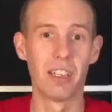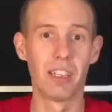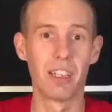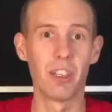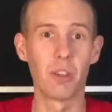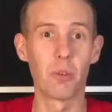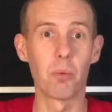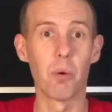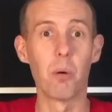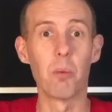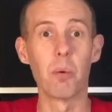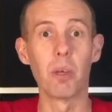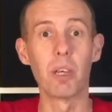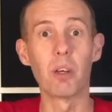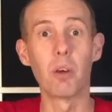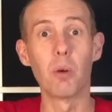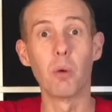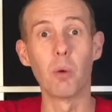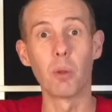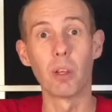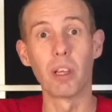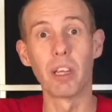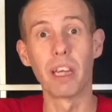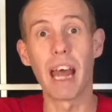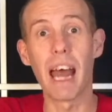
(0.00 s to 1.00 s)
It's what we
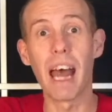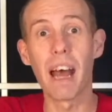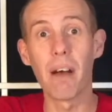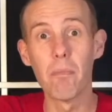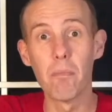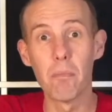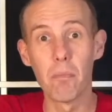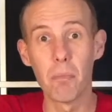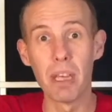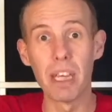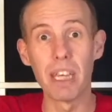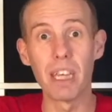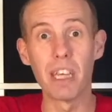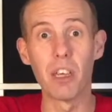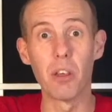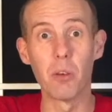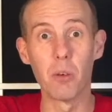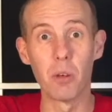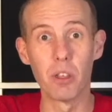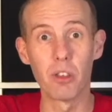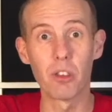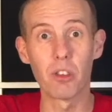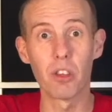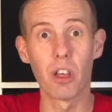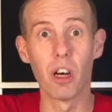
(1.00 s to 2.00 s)
call an
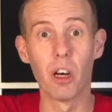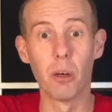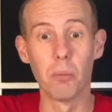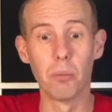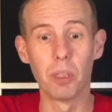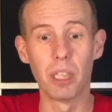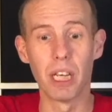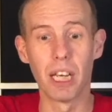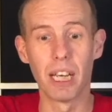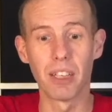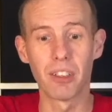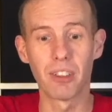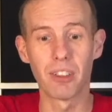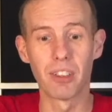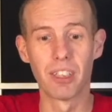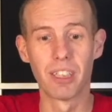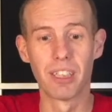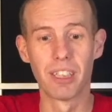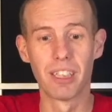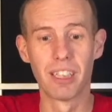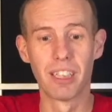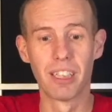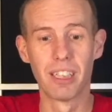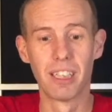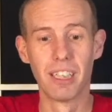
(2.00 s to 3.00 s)
ambiguous object.
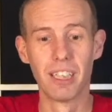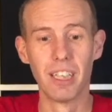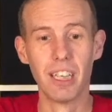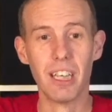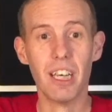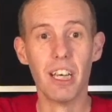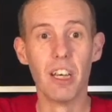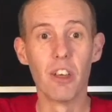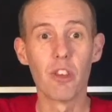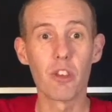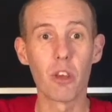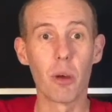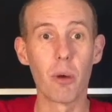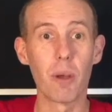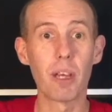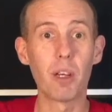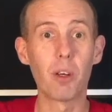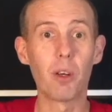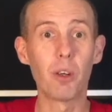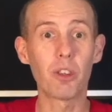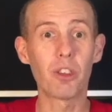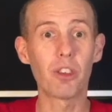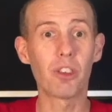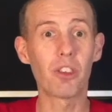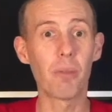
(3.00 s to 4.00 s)
So in
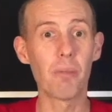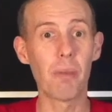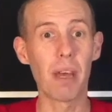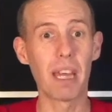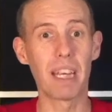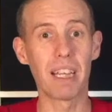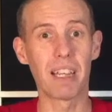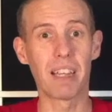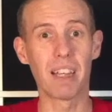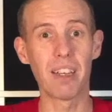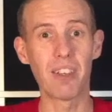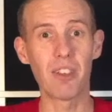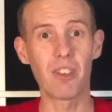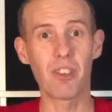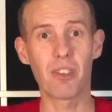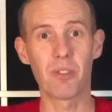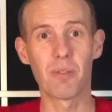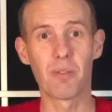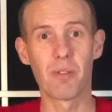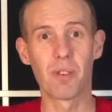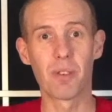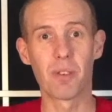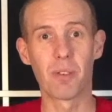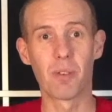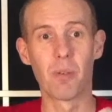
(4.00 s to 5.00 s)
order to make this,
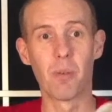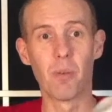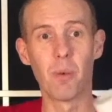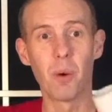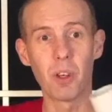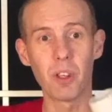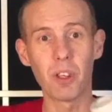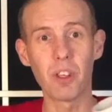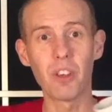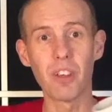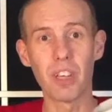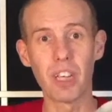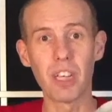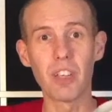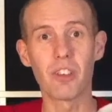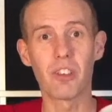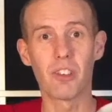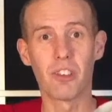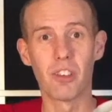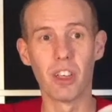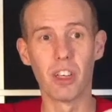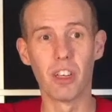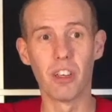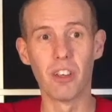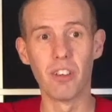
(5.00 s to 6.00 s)
what you need to
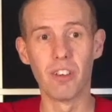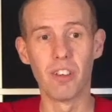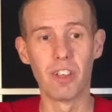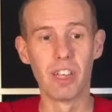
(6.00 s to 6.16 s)
do